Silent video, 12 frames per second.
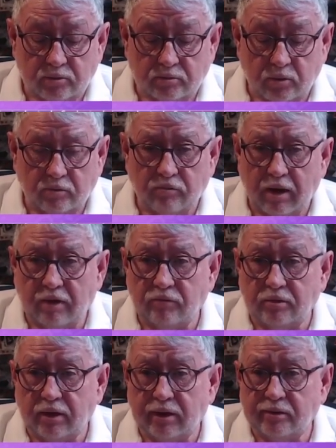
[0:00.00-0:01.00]
or
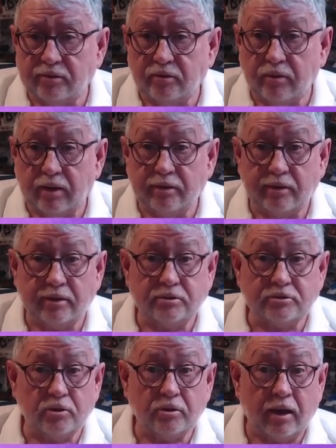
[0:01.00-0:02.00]
ravel, I don't know. I think
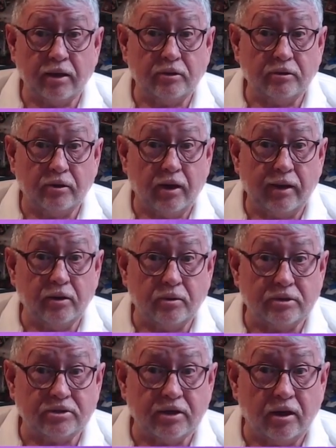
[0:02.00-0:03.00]
it's, I
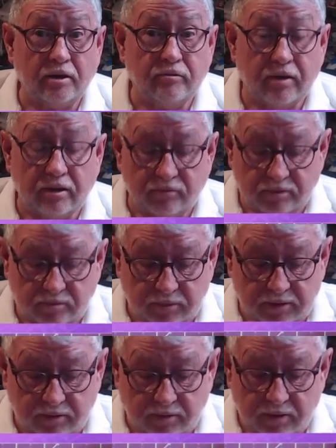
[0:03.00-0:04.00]
always say unravel.
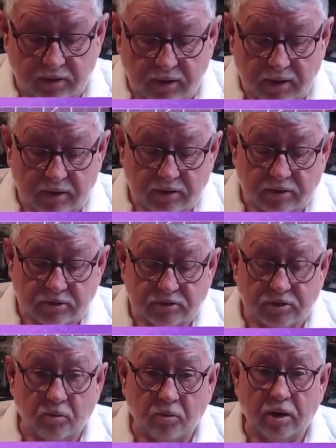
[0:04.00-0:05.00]

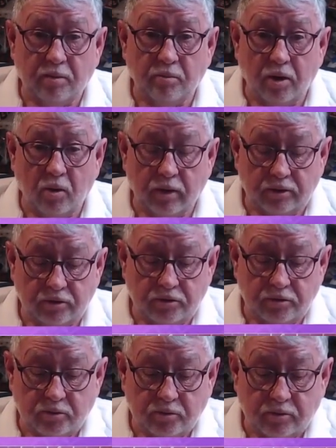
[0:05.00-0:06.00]
So what I'm going to
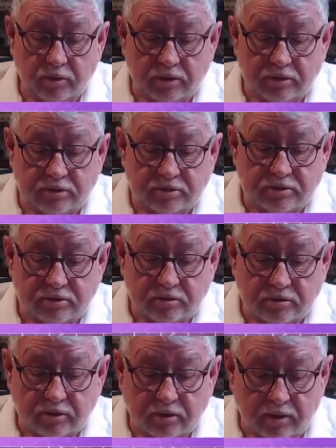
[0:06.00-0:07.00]
do is,
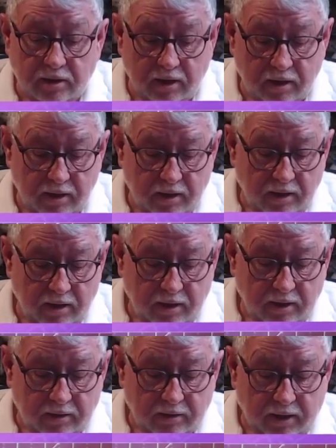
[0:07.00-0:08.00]

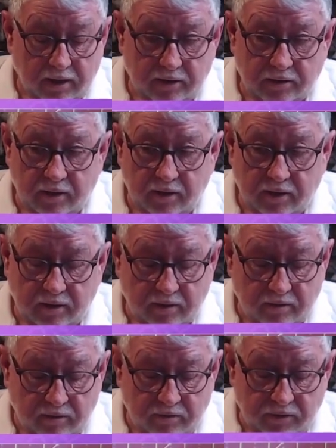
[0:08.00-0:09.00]
like in the
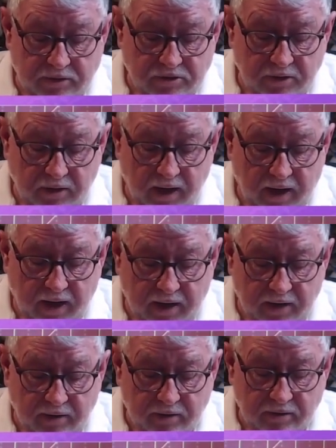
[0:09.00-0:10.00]
original hat,